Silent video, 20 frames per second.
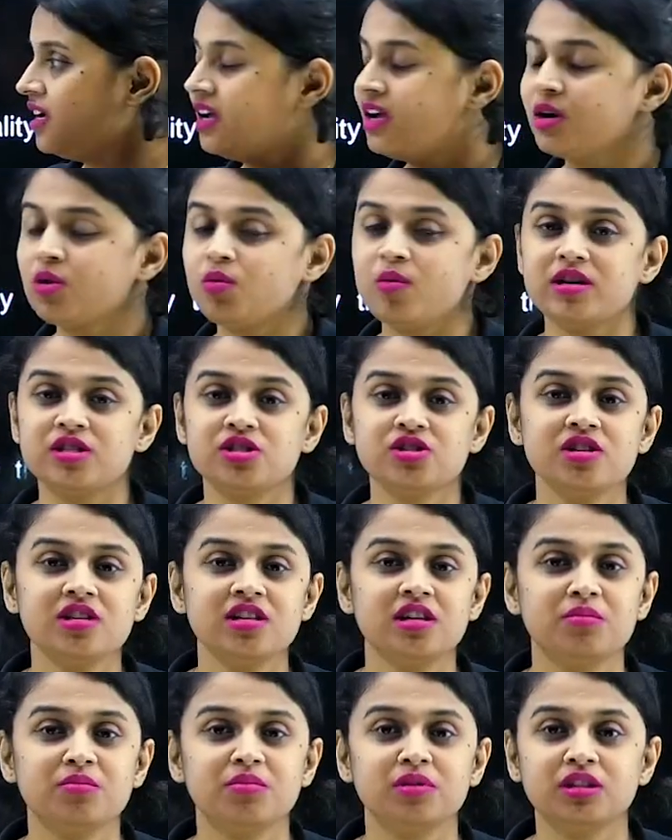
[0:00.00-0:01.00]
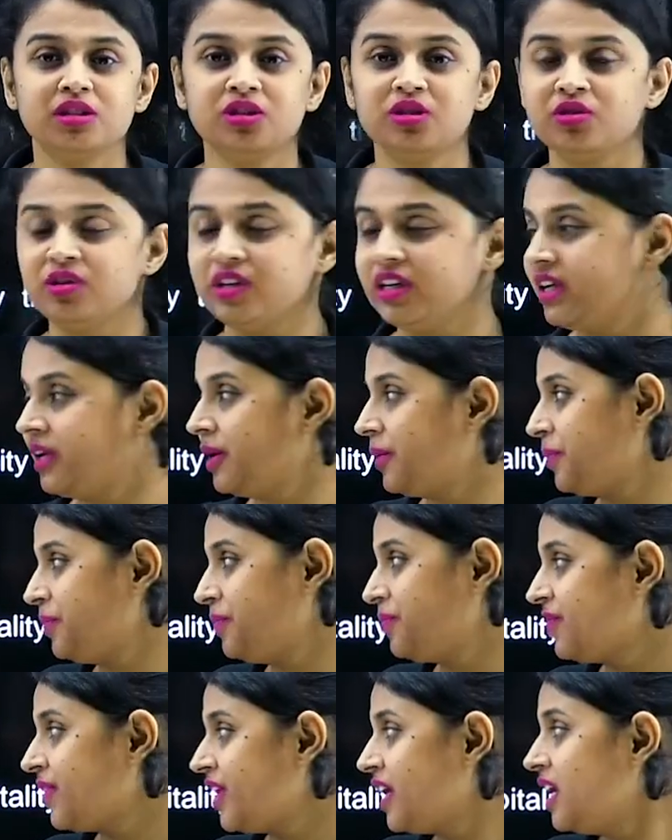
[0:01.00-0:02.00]
Question number three.
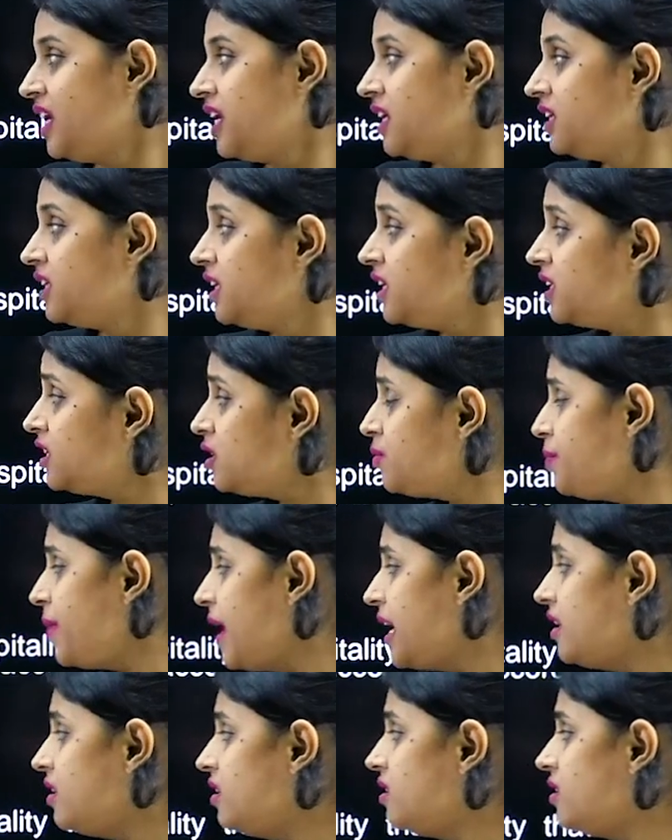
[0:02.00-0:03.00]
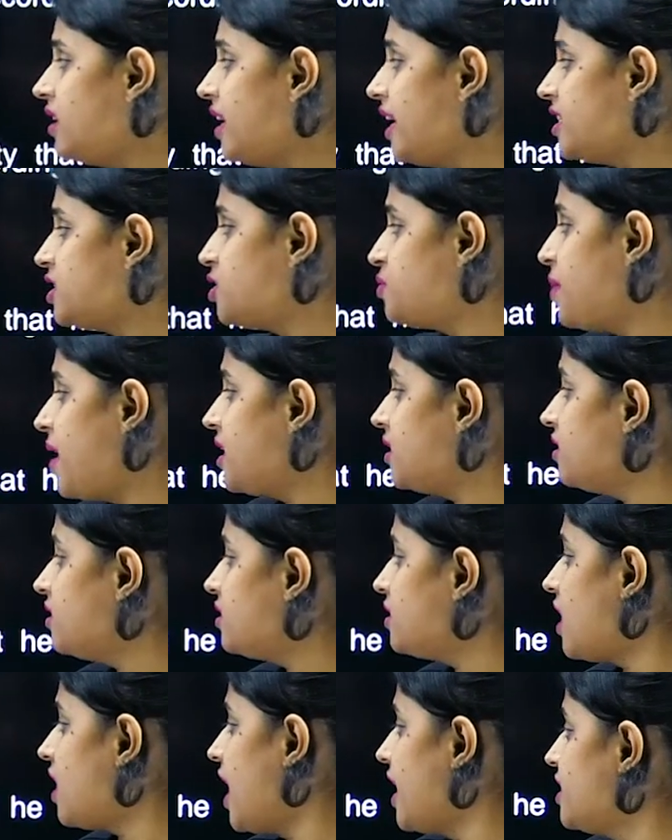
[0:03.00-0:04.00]
Did the peddler expect the
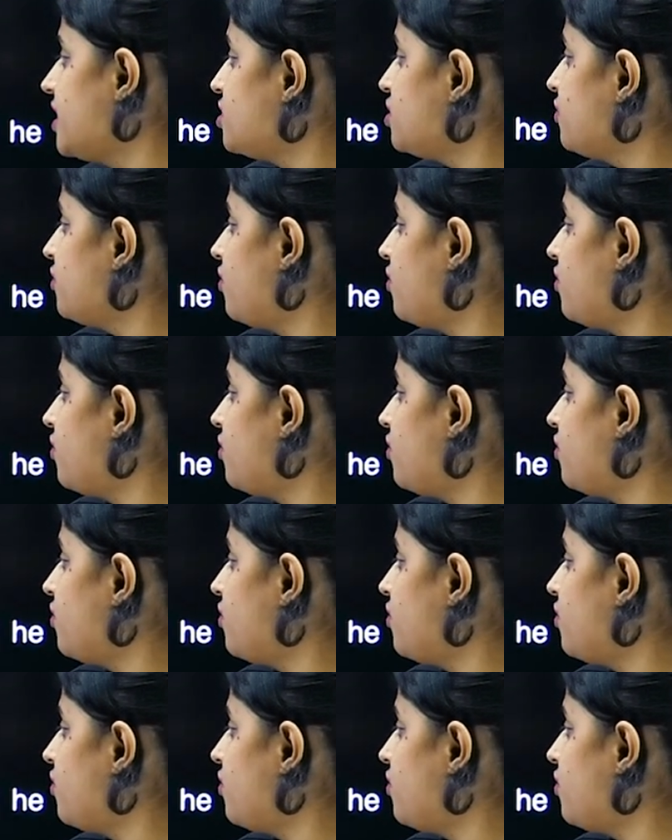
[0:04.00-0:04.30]
kind of